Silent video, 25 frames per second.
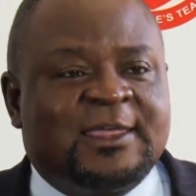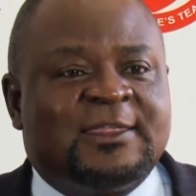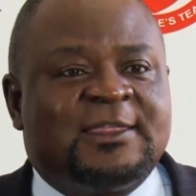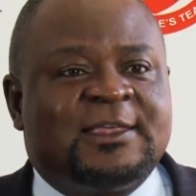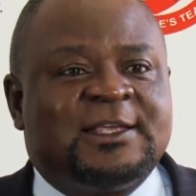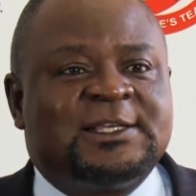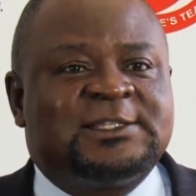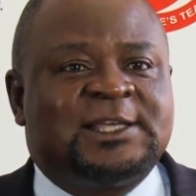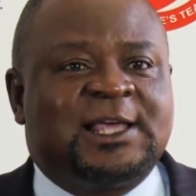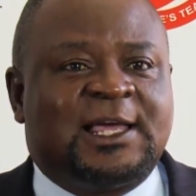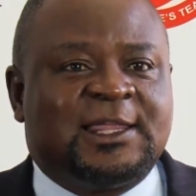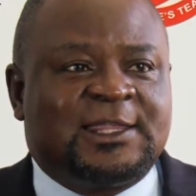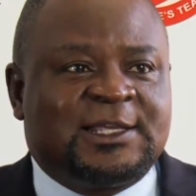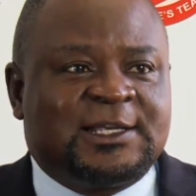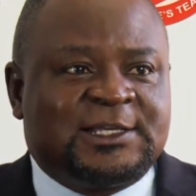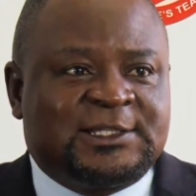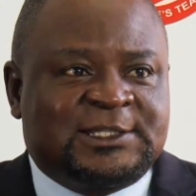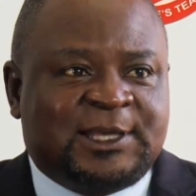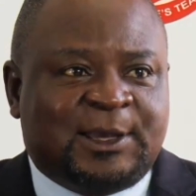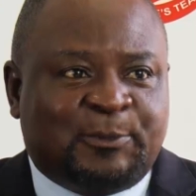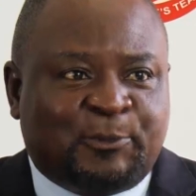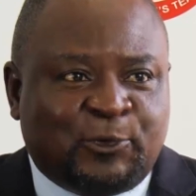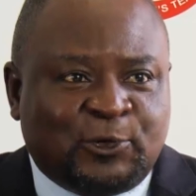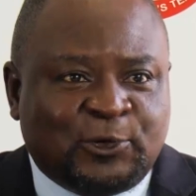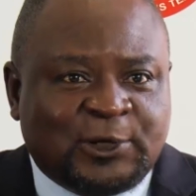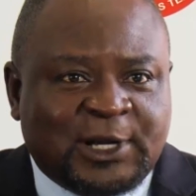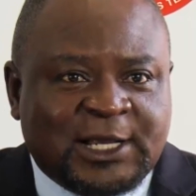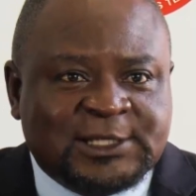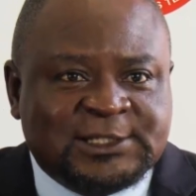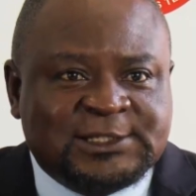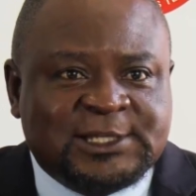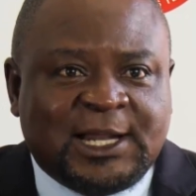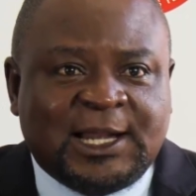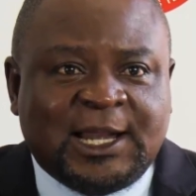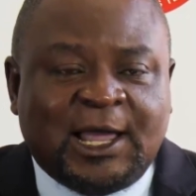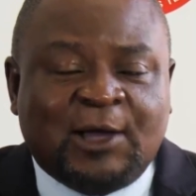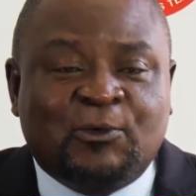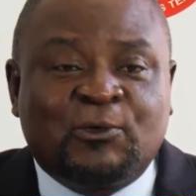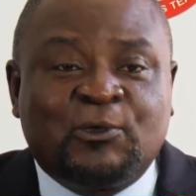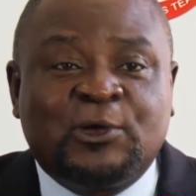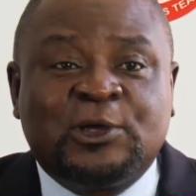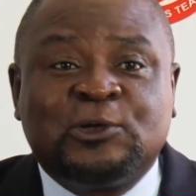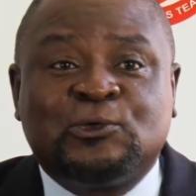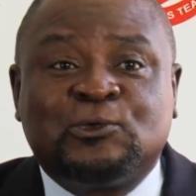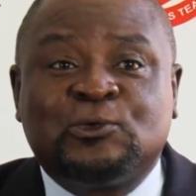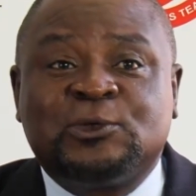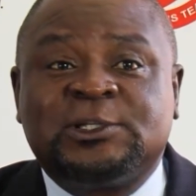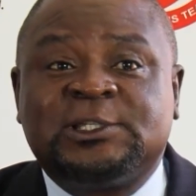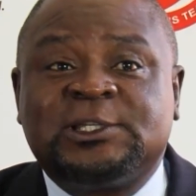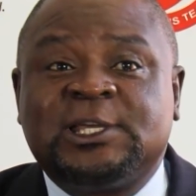these are the supporters that are
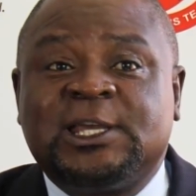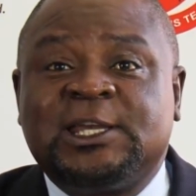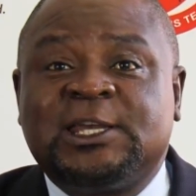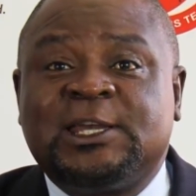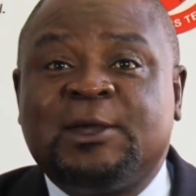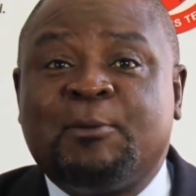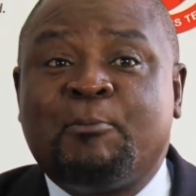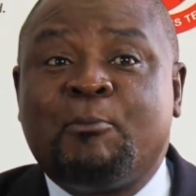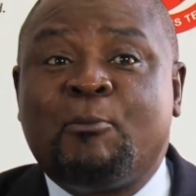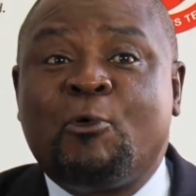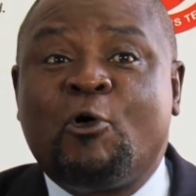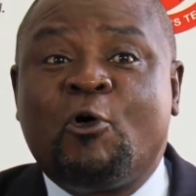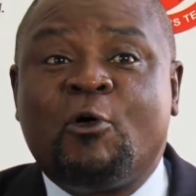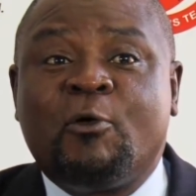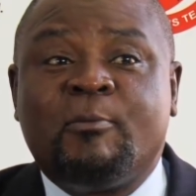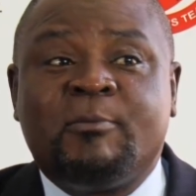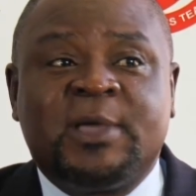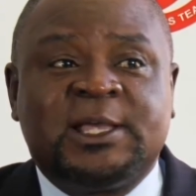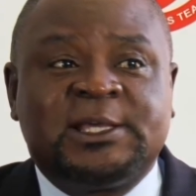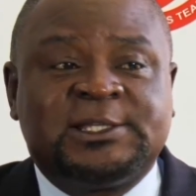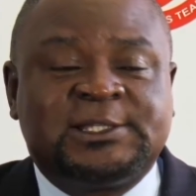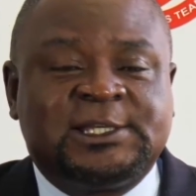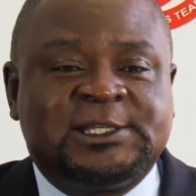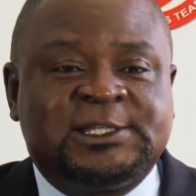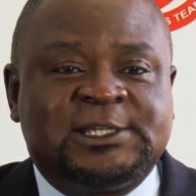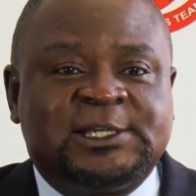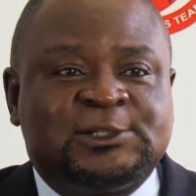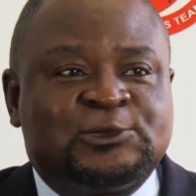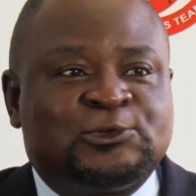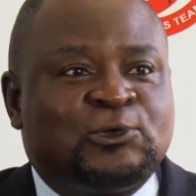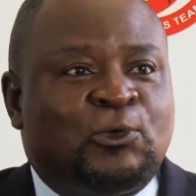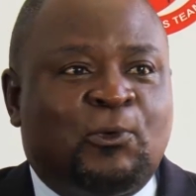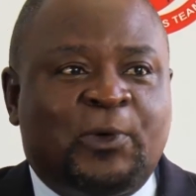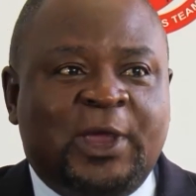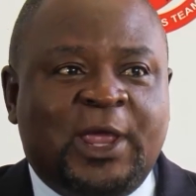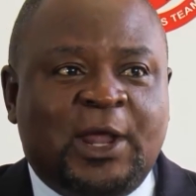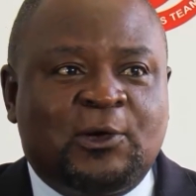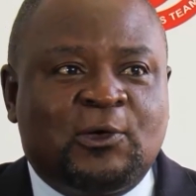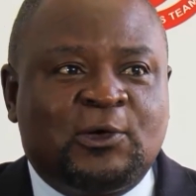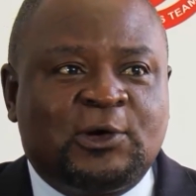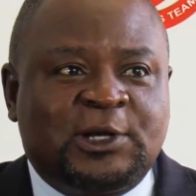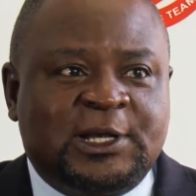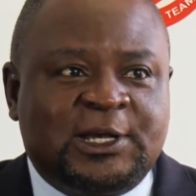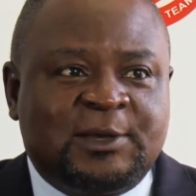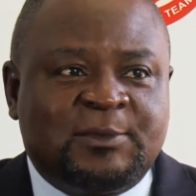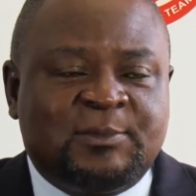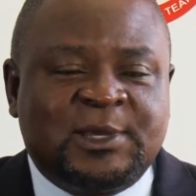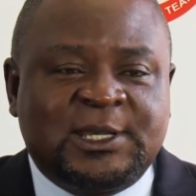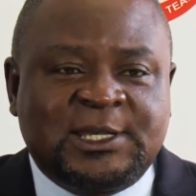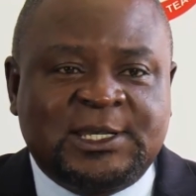going to send more messages. So we are not
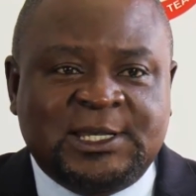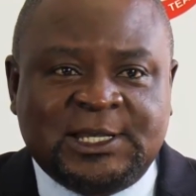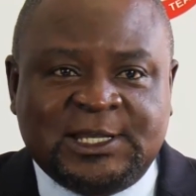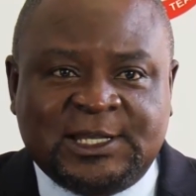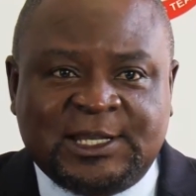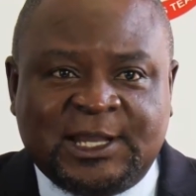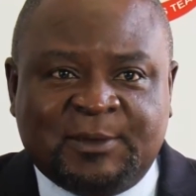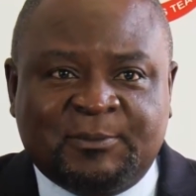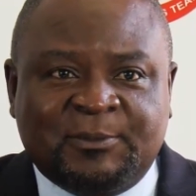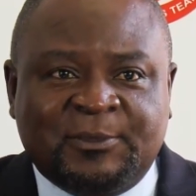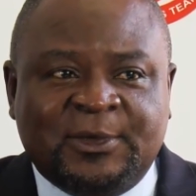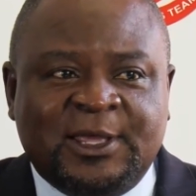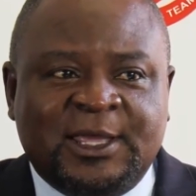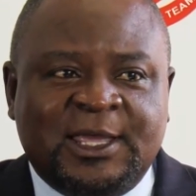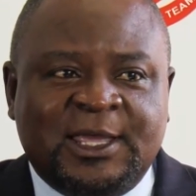limiting them.